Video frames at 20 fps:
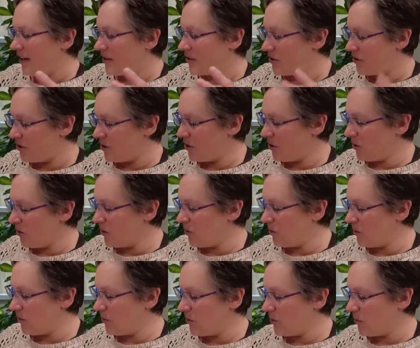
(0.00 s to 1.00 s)

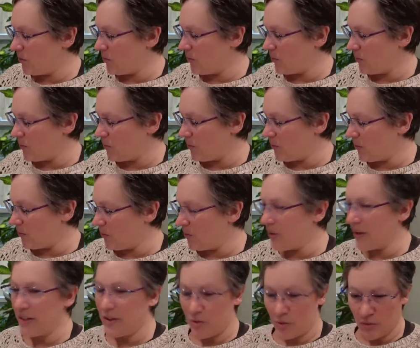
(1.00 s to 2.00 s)
to
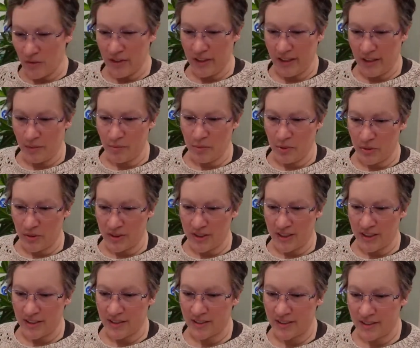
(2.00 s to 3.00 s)
what's really
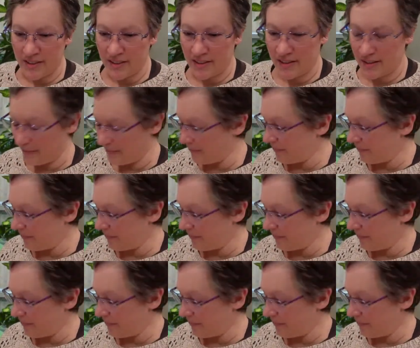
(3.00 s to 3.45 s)
important